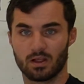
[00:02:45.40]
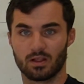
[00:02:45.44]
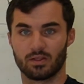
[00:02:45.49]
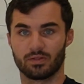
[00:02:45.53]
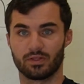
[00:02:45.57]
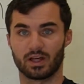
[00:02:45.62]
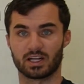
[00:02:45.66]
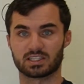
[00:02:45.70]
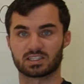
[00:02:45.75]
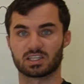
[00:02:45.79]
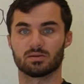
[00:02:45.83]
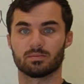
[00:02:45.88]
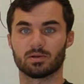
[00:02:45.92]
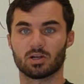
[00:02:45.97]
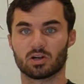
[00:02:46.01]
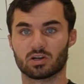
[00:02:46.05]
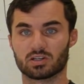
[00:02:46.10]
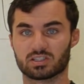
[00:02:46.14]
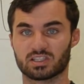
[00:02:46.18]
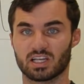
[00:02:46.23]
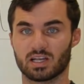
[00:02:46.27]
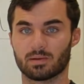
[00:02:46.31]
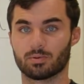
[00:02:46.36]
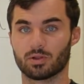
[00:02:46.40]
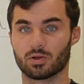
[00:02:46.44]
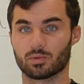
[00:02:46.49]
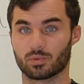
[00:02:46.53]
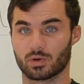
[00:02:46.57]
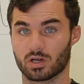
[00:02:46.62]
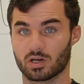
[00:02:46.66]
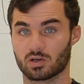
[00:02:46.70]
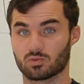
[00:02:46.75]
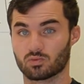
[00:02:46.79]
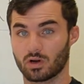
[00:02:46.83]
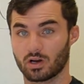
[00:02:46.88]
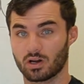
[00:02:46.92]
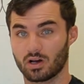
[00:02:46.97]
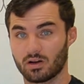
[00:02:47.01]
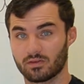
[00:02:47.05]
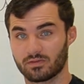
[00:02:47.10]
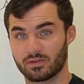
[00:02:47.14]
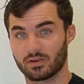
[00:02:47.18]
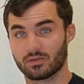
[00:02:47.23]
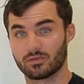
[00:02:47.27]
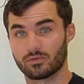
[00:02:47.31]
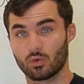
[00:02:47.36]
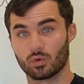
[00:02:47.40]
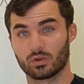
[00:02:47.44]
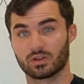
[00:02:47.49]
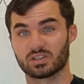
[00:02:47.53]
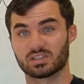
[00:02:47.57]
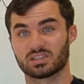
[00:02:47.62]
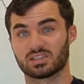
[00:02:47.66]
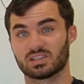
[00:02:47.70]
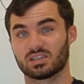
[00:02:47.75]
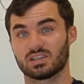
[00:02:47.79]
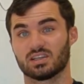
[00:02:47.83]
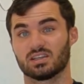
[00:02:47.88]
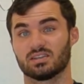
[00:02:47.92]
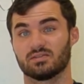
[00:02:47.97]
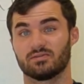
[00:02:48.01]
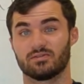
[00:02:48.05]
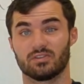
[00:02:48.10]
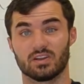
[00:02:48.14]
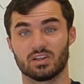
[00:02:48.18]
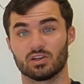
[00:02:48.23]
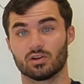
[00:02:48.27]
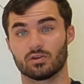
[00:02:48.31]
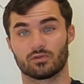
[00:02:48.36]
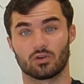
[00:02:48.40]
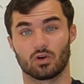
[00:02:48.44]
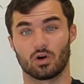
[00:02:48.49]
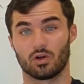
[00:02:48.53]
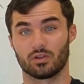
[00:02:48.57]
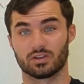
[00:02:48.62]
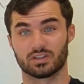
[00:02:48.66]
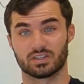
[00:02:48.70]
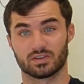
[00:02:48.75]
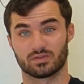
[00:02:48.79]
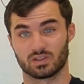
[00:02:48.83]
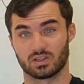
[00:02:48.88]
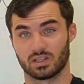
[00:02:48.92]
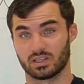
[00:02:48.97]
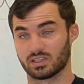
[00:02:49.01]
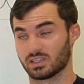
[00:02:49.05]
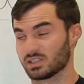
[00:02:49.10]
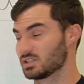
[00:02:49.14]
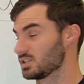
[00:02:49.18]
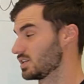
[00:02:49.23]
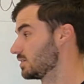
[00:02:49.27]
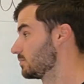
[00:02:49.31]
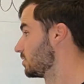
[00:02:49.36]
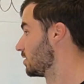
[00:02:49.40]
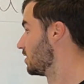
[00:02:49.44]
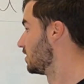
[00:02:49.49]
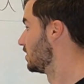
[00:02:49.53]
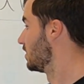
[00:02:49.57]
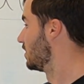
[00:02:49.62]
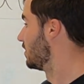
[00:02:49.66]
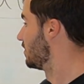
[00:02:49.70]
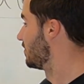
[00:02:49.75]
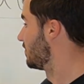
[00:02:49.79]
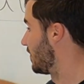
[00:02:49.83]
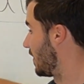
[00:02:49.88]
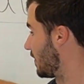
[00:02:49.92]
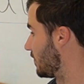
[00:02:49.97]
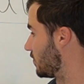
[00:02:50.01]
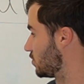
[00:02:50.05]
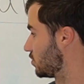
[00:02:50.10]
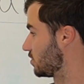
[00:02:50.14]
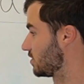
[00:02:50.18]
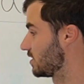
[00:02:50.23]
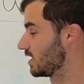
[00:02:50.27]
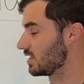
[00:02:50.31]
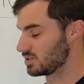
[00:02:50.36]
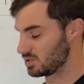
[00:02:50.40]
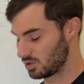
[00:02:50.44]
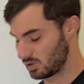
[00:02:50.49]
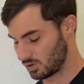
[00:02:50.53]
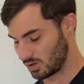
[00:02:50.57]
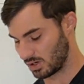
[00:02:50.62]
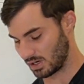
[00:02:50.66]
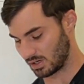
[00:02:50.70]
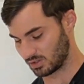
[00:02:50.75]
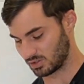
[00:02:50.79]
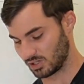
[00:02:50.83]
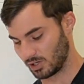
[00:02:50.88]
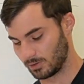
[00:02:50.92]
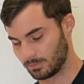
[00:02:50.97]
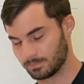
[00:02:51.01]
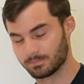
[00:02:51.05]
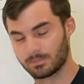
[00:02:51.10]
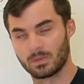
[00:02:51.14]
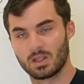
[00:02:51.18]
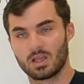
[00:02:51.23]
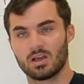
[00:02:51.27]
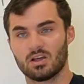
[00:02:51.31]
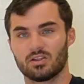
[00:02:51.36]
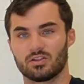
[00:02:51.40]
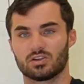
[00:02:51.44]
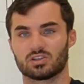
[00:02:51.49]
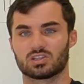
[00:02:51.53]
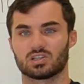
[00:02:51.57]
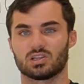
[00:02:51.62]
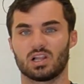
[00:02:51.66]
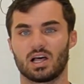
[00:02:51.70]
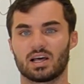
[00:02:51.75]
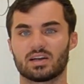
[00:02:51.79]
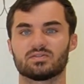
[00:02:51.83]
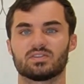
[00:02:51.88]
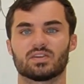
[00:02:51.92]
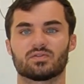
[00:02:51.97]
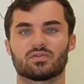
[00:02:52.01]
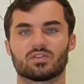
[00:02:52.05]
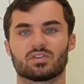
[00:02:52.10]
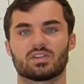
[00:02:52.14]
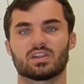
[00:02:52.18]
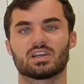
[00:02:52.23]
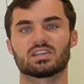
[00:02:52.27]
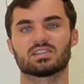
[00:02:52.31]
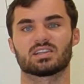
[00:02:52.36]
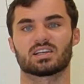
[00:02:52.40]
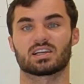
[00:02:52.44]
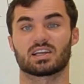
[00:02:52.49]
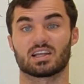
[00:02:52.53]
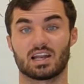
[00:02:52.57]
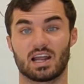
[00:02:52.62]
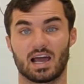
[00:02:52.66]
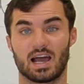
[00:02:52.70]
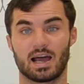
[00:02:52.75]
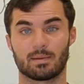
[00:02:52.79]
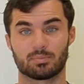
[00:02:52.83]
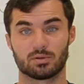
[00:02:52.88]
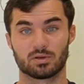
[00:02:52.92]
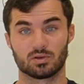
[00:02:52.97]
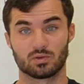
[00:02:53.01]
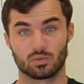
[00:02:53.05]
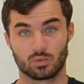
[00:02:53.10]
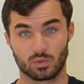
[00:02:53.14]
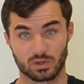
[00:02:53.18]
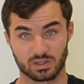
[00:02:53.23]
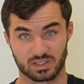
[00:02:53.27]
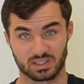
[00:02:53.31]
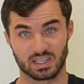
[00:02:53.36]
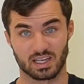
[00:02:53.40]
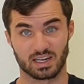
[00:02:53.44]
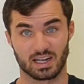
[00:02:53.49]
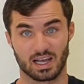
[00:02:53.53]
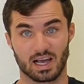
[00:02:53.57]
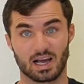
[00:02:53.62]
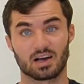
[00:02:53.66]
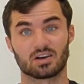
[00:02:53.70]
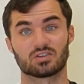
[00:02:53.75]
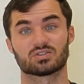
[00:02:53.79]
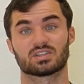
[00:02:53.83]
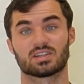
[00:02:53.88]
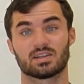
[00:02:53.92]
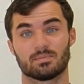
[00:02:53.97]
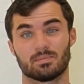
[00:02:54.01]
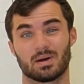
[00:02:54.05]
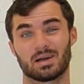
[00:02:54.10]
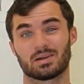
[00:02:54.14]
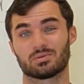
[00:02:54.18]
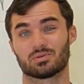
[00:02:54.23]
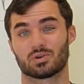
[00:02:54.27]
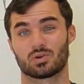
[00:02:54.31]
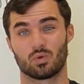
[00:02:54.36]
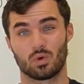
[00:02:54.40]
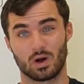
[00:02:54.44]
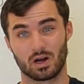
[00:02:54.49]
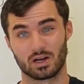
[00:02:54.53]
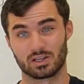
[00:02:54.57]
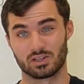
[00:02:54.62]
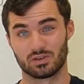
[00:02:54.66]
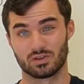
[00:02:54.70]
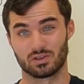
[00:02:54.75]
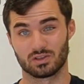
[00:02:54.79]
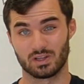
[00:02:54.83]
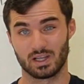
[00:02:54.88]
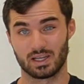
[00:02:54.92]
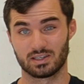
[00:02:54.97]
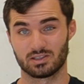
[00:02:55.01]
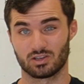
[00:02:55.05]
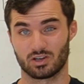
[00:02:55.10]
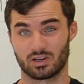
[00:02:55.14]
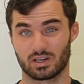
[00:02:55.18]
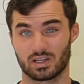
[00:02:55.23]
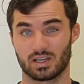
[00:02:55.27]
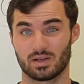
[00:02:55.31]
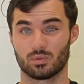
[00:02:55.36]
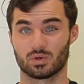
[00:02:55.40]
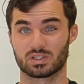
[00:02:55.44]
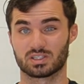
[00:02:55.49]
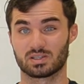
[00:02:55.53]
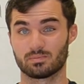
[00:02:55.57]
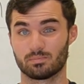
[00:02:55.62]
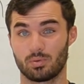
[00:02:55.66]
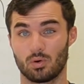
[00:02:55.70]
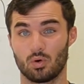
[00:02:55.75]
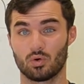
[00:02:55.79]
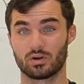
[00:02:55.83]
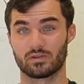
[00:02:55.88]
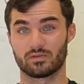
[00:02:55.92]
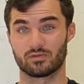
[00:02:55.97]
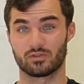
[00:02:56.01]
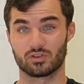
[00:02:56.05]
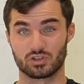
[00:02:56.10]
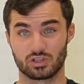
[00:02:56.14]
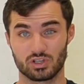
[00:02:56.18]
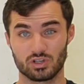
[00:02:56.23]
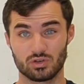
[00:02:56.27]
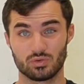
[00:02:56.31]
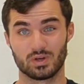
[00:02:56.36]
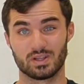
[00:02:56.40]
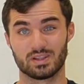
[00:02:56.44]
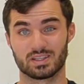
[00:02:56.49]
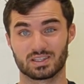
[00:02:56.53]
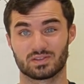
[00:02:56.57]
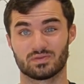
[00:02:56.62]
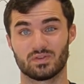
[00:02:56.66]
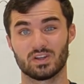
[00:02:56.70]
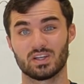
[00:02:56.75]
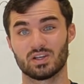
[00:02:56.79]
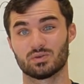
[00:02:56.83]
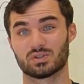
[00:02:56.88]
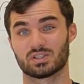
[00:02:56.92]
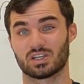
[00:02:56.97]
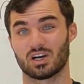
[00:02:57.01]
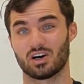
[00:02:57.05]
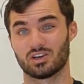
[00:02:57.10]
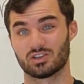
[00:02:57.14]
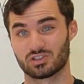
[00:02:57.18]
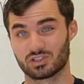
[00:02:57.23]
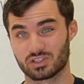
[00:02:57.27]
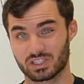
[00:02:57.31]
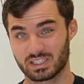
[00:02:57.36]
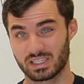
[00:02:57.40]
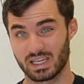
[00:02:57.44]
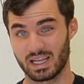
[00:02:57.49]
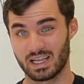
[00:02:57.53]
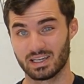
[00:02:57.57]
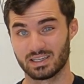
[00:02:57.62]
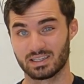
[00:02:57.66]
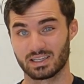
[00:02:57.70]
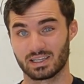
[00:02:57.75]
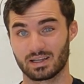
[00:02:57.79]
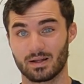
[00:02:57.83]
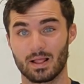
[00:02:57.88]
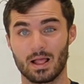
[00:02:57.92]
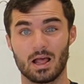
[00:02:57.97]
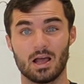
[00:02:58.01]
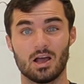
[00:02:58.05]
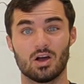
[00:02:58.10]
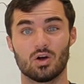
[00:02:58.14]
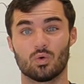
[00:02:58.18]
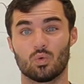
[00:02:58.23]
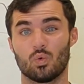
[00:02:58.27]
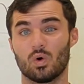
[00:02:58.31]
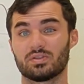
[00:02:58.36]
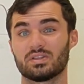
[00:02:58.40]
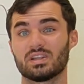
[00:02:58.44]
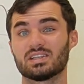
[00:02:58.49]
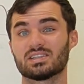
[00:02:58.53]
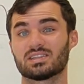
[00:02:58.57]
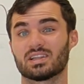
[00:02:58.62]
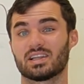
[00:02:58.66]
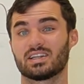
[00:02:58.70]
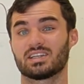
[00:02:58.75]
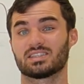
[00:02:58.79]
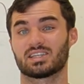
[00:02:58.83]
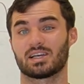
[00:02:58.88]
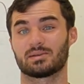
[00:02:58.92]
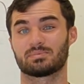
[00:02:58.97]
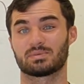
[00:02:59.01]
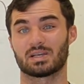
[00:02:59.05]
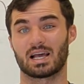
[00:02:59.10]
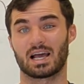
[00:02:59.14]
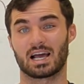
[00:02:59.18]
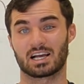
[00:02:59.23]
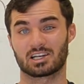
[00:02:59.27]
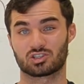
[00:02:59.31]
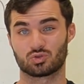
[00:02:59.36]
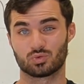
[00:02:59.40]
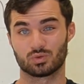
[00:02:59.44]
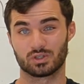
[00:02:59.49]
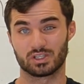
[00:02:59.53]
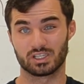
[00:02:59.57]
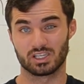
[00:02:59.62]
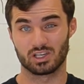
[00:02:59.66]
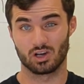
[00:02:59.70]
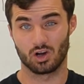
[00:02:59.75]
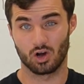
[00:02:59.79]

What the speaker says: that's going to be our example that we're going to run off of for this video for all the different lending types. $500,000 house. Now, there's a lot of different things that can happen with said house that might require you to lend on it. And what's important for you in this video is understanding what these lending types actually